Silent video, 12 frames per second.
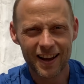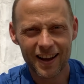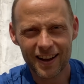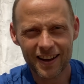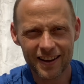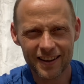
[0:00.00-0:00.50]

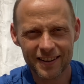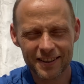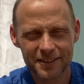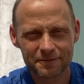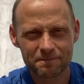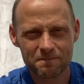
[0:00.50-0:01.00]
and
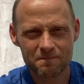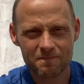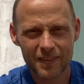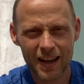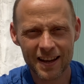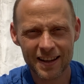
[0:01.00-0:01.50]

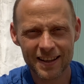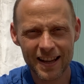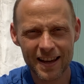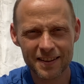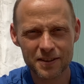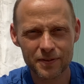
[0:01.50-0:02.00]

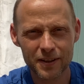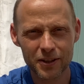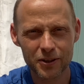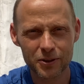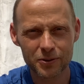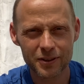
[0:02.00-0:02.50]
like this
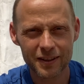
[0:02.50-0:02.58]
video,